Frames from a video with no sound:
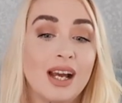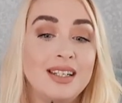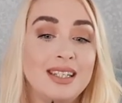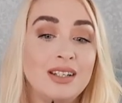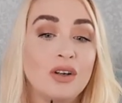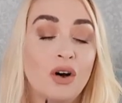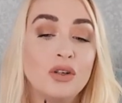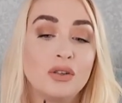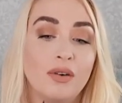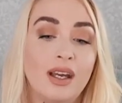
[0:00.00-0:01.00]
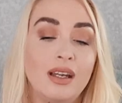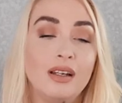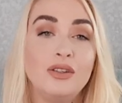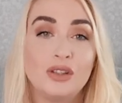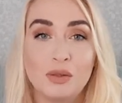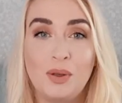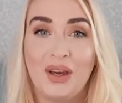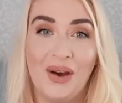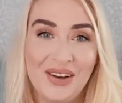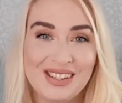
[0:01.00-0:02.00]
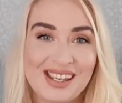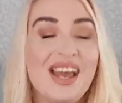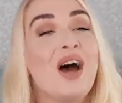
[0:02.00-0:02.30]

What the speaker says: I did order it just because